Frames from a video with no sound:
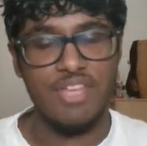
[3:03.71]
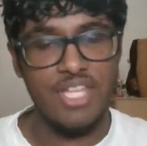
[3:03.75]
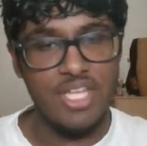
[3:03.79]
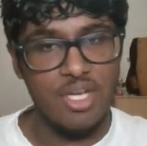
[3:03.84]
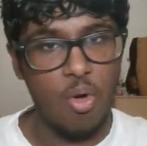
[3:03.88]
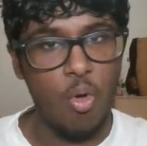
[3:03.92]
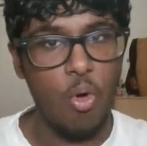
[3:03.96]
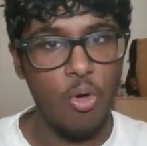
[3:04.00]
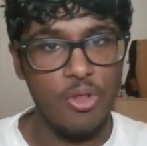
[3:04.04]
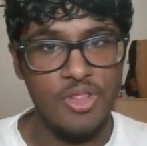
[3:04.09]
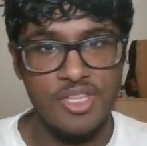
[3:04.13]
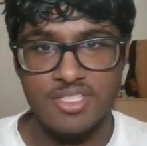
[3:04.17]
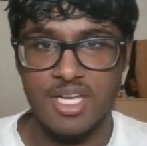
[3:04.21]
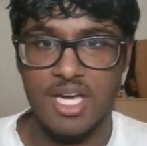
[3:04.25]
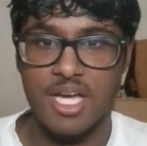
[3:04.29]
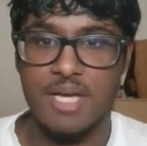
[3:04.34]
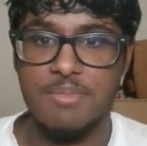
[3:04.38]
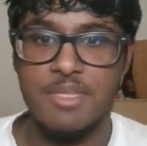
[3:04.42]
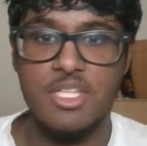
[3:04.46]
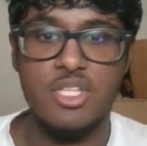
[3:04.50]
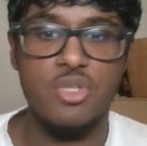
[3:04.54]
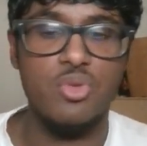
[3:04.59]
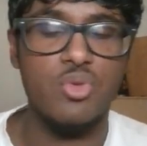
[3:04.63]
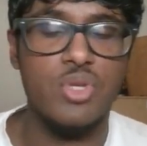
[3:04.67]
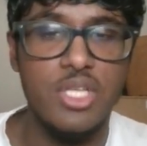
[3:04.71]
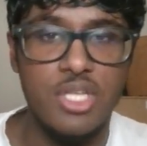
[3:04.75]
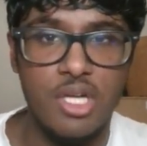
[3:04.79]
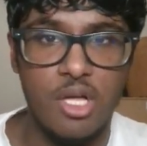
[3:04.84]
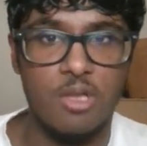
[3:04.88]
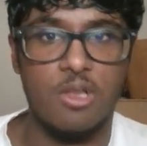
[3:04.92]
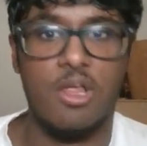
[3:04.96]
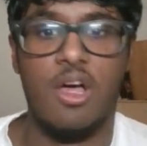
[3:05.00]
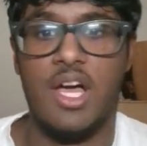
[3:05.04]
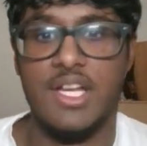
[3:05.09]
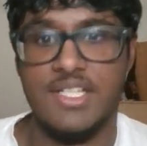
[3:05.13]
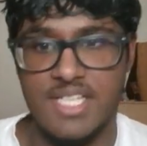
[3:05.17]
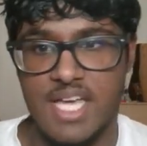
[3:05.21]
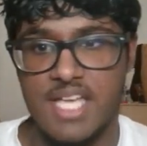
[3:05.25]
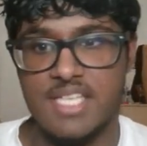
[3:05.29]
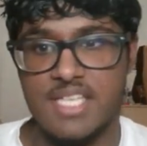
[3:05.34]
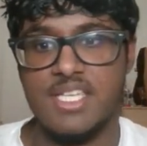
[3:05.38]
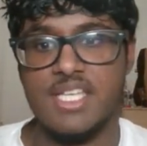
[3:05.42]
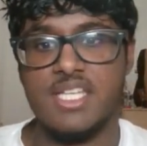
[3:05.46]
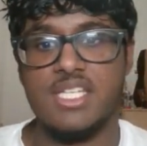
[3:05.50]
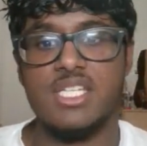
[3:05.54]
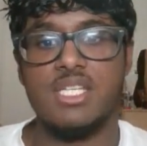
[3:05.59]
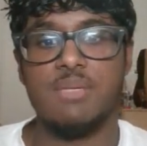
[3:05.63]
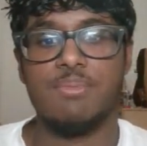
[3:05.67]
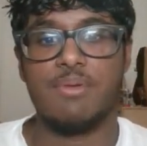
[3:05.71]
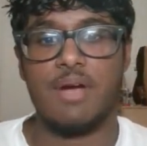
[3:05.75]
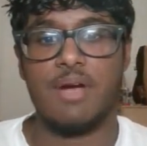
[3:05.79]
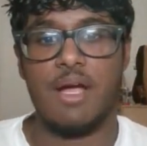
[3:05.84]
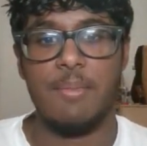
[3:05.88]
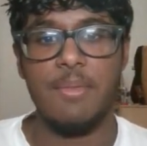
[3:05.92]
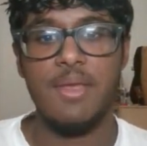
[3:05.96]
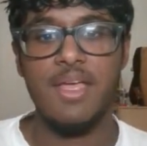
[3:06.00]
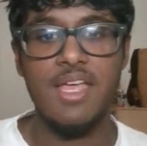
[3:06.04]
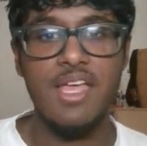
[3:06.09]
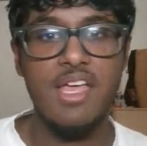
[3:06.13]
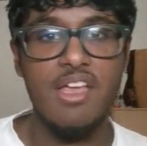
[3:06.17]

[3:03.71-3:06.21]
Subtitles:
in all the time that you can allot to SAT prep.